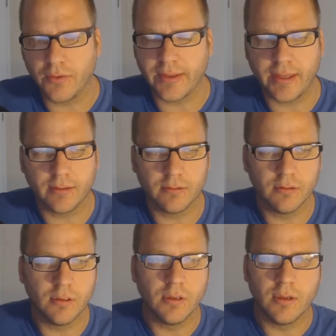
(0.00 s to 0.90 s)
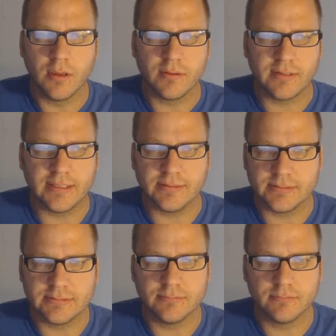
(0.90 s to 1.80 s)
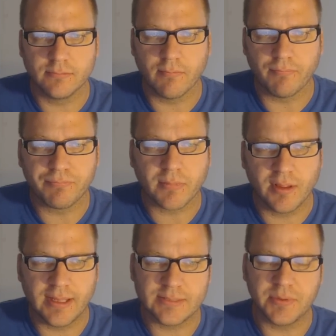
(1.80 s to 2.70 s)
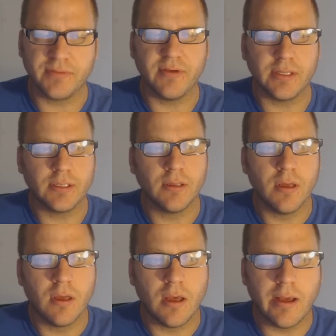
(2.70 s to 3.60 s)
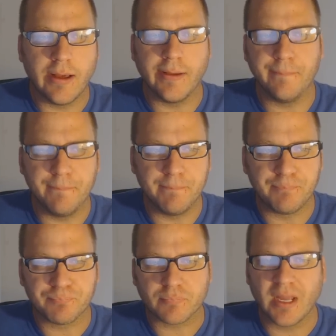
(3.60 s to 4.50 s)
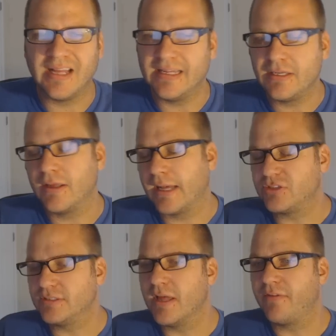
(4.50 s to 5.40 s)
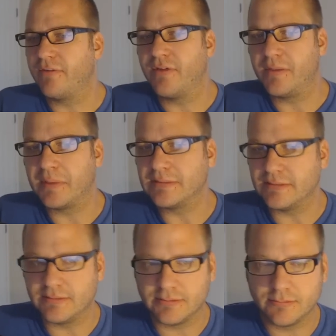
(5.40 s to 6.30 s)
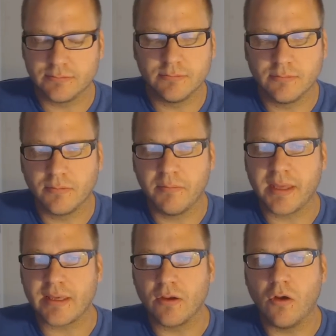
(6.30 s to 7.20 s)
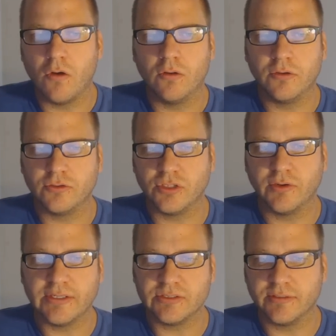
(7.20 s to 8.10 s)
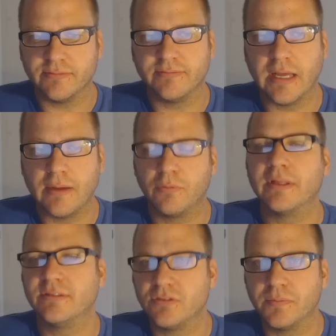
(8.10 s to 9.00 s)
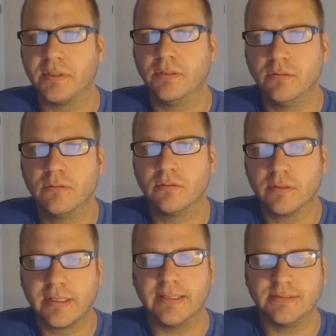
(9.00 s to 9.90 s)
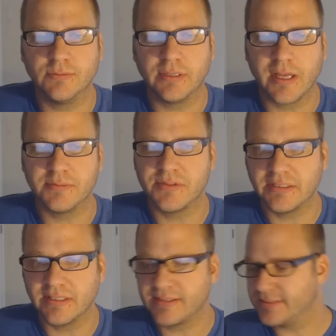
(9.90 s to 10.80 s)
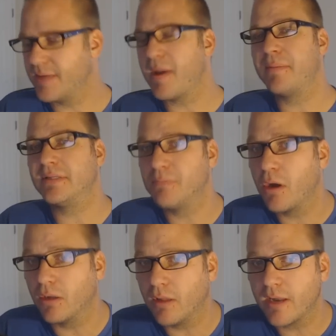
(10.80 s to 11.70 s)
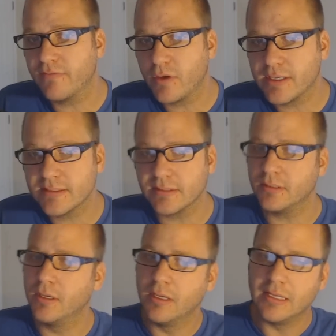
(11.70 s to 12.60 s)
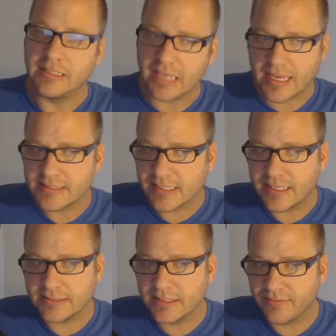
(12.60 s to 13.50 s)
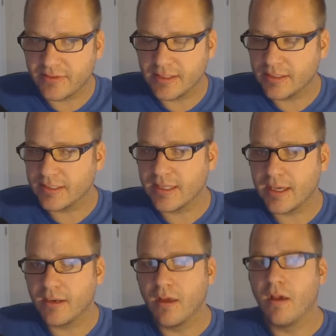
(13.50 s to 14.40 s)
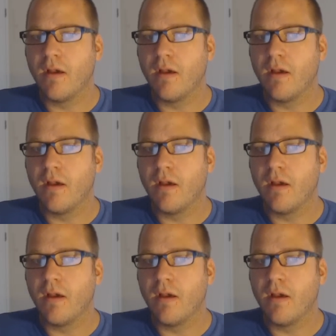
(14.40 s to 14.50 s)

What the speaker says: Okay, that's pretty funny. Actually, it's not very funny because it's making a whole new generation of really stupid kids when it comes to things like this. They might be smart in a lot of ways and nice kids and everything like that,